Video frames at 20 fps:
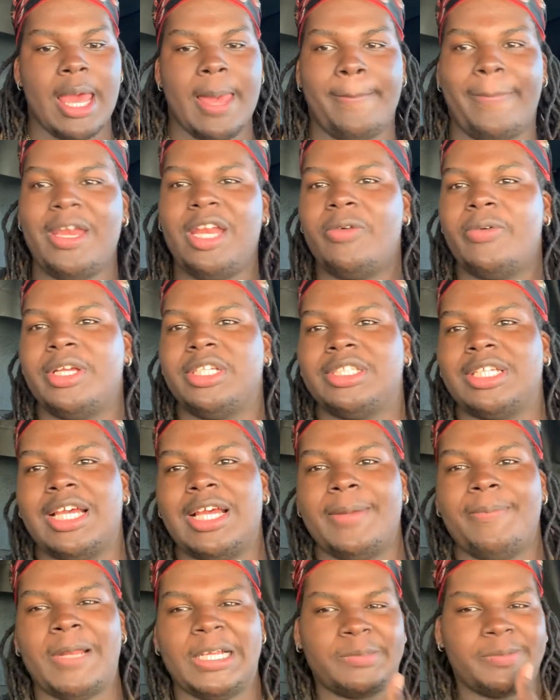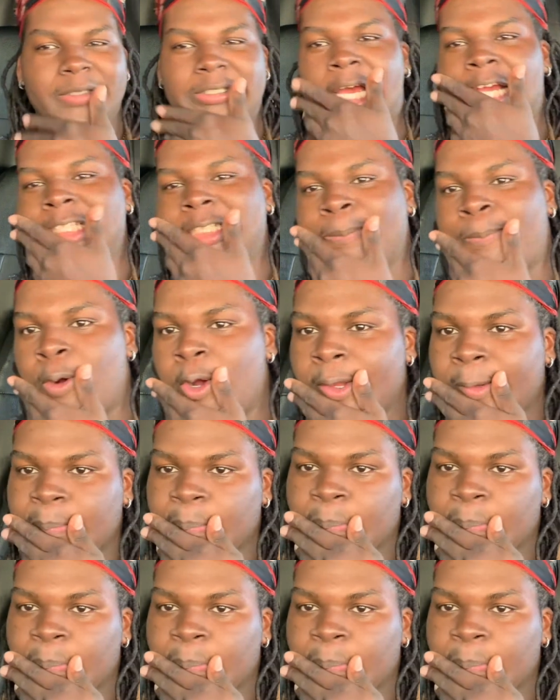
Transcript: But anyways, that's besides the point.